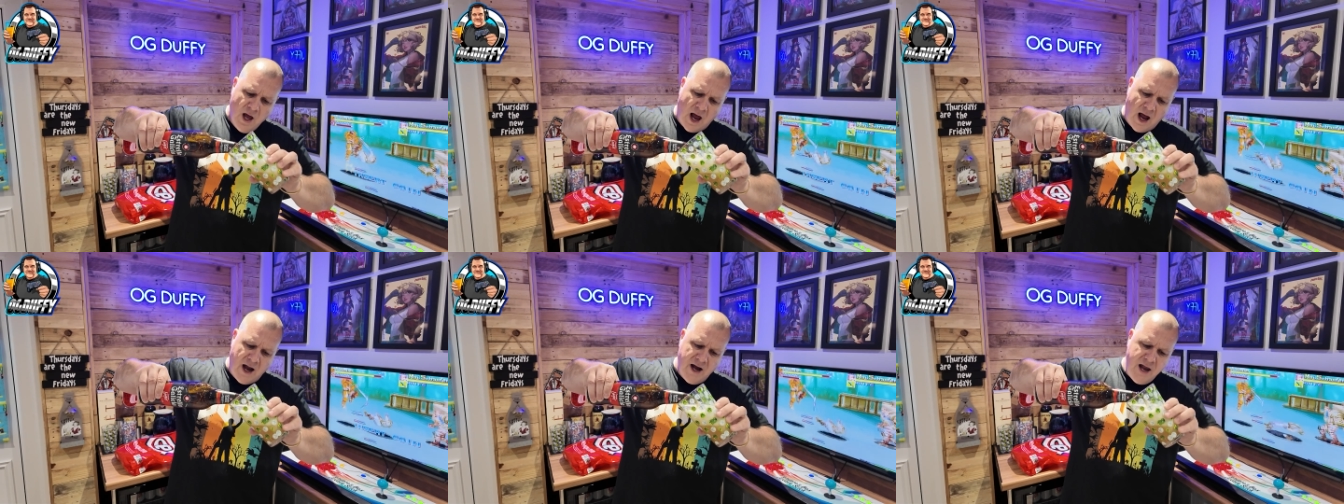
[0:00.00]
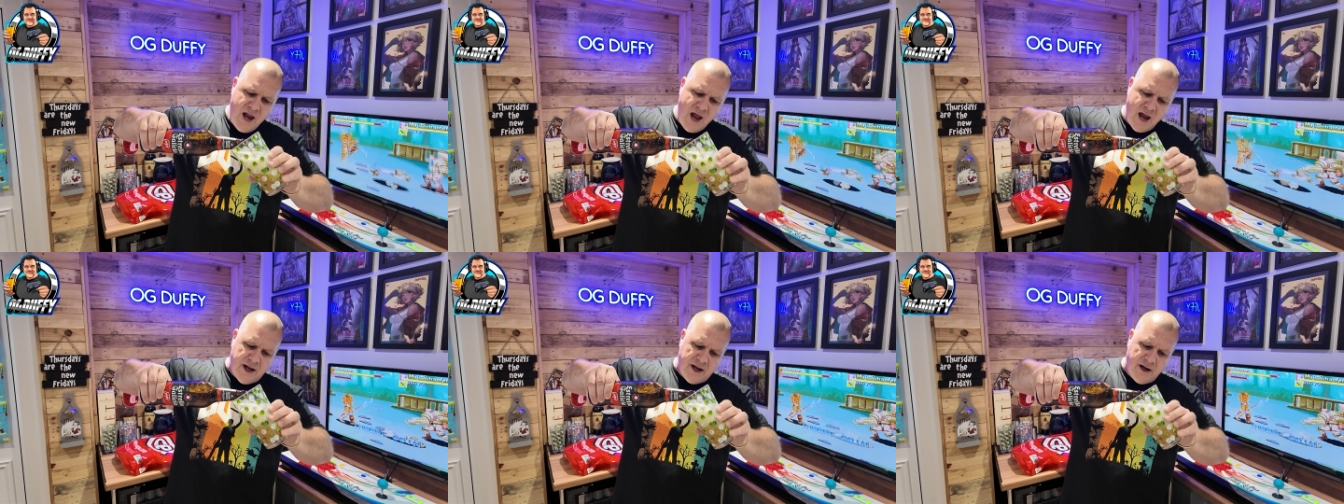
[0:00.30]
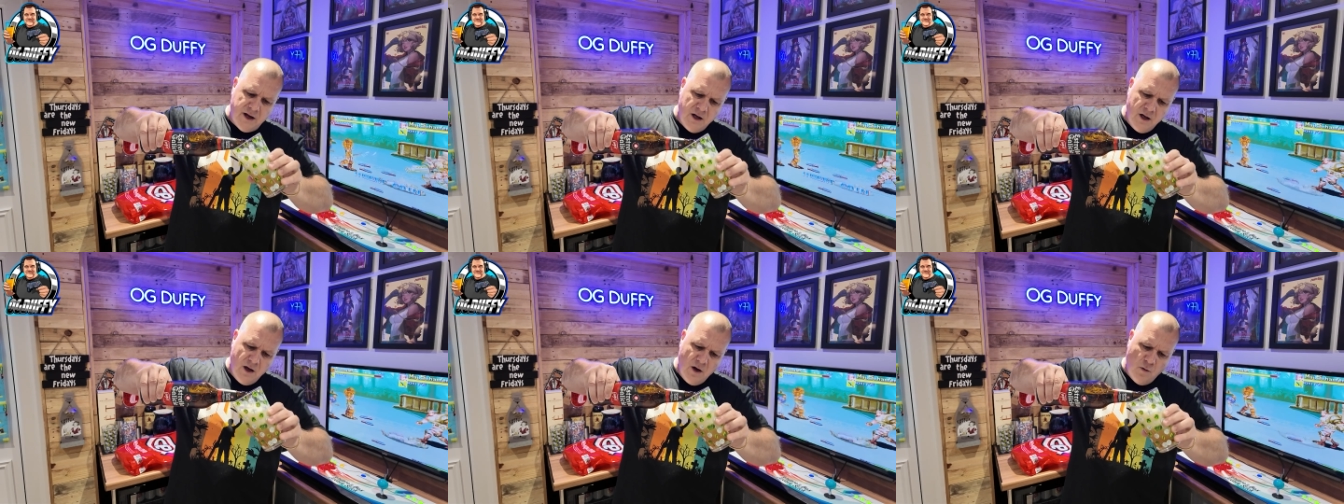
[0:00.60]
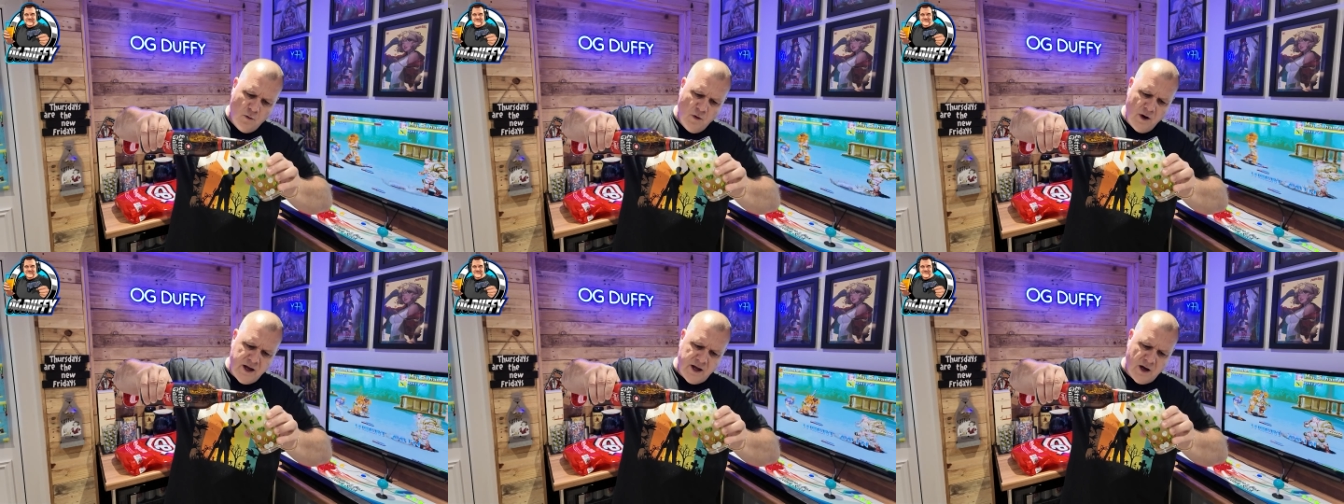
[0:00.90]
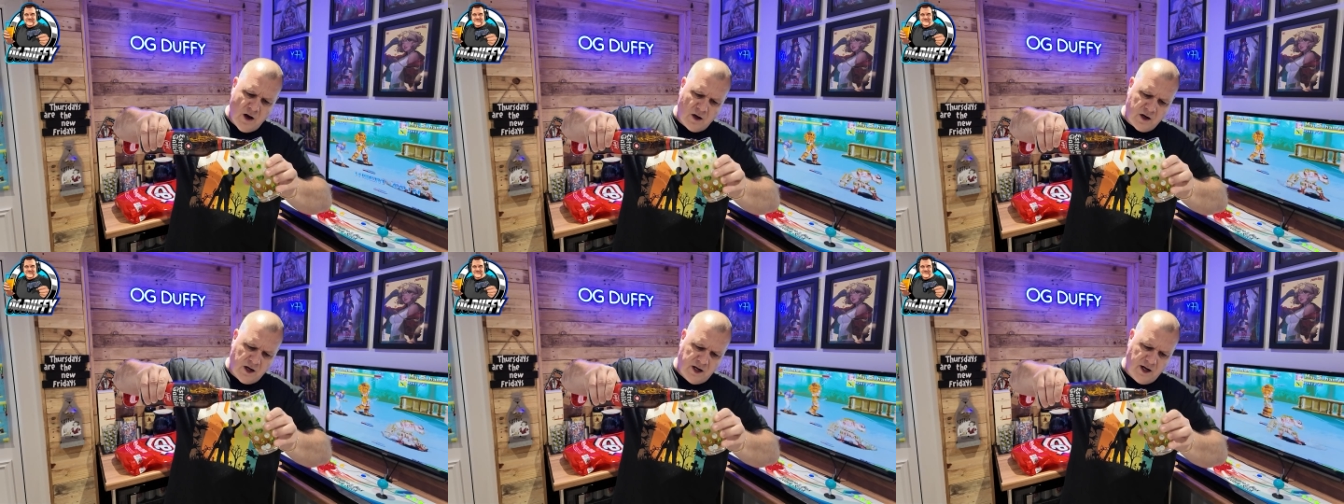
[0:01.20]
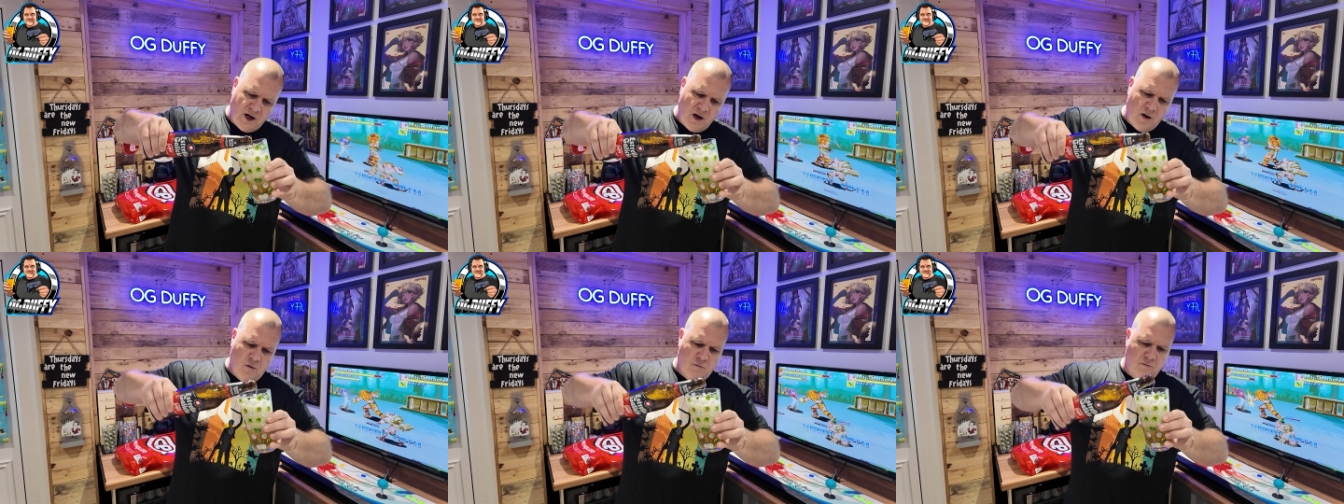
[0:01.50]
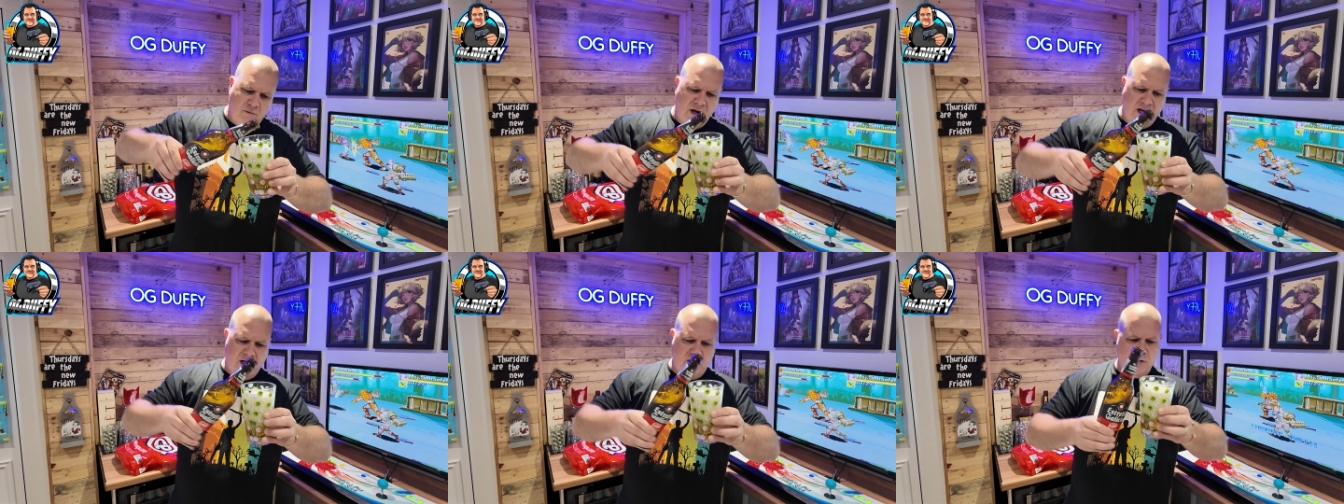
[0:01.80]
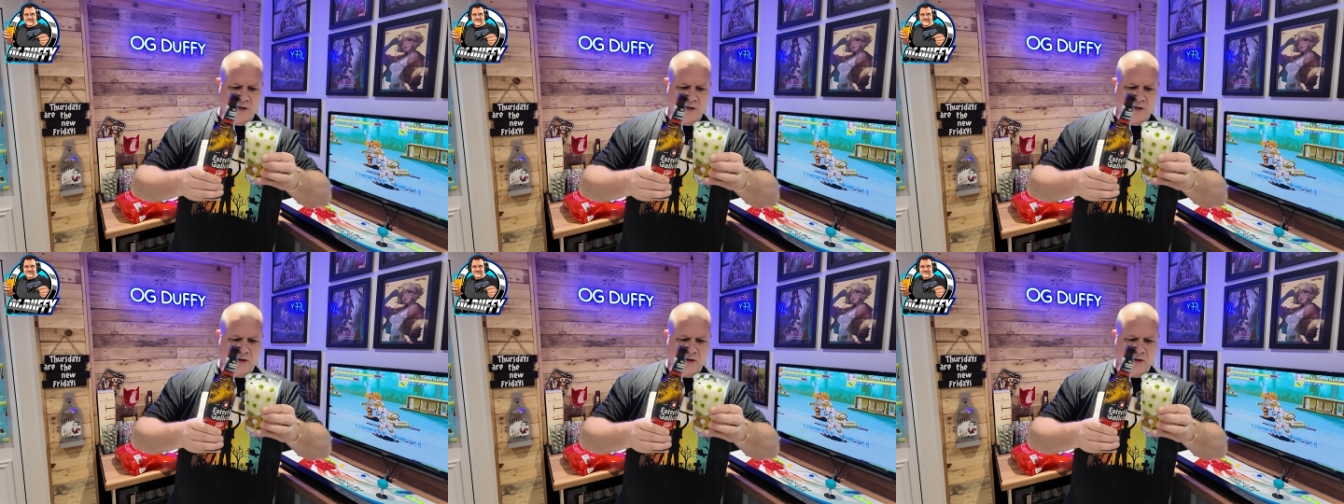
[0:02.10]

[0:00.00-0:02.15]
And then, we are going to... Oh, mate,